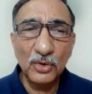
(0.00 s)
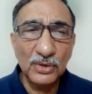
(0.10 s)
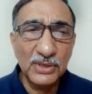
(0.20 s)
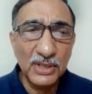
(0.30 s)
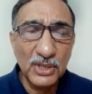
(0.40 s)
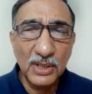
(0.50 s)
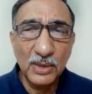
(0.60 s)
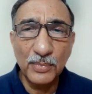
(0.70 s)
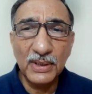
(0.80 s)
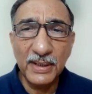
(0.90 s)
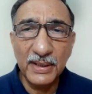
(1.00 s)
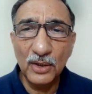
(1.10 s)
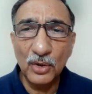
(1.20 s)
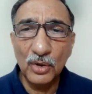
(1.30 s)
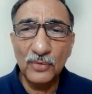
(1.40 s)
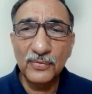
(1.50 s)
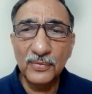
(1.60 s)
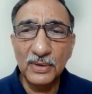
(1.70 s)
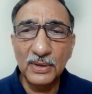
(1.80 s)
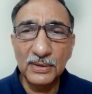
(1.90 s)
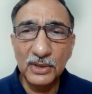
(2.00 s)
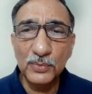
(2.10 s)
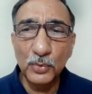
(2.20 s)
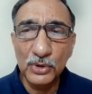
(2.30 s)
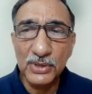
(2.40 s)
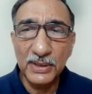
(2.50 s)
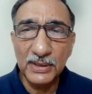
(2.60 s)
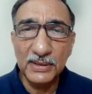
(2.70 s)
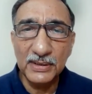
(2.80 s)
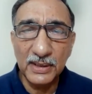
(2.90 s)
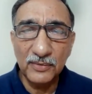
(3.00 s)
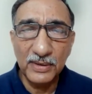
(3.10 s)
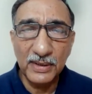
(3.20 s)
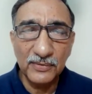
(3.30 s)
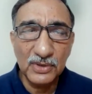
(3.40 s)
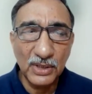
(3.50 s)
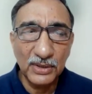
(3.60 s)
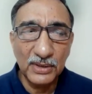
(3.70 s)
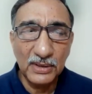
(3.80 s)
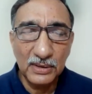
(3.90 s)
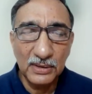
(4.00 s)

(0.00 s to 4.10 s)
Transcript: on session number 10 of this book study that we have started.